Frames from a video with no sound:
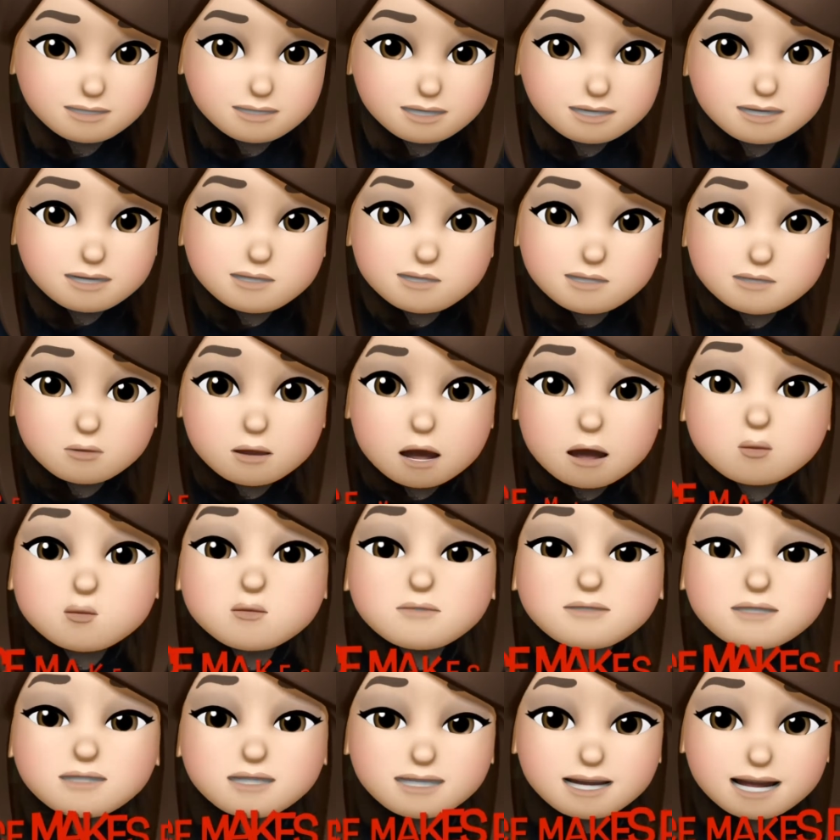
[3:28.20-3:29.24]
So I would
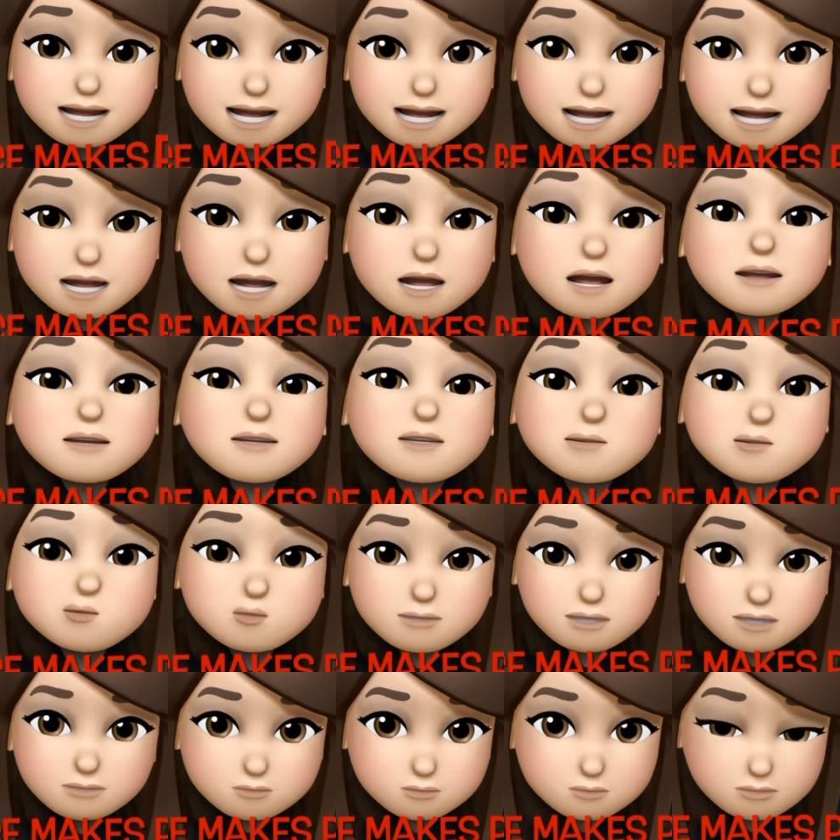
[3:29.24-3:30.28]
say you
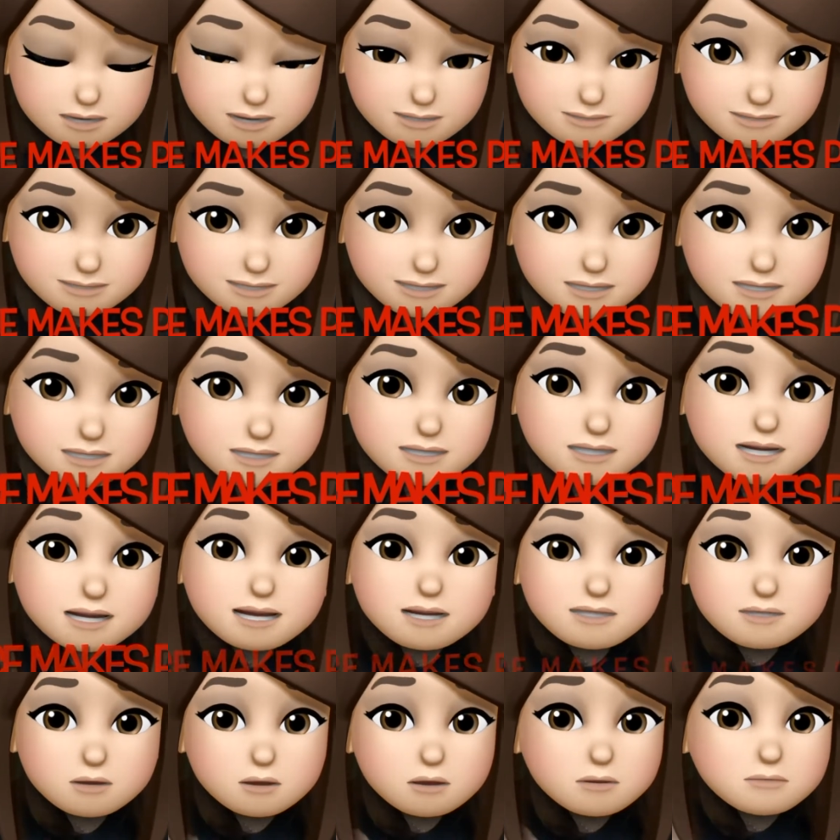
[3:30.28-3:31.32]
need practice in
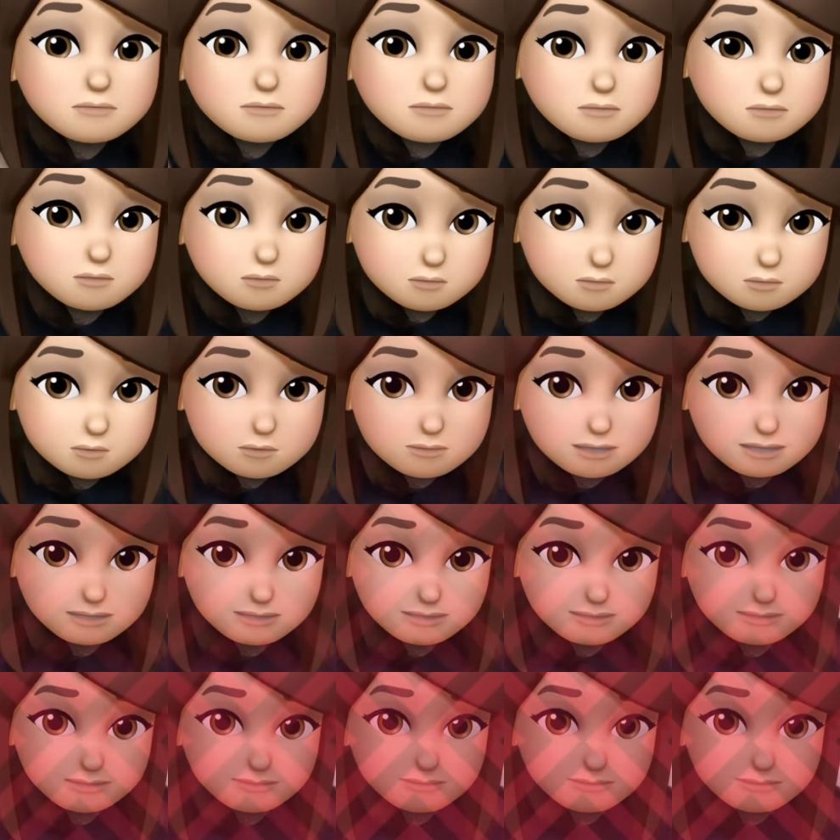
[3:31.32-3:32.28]
order to do this.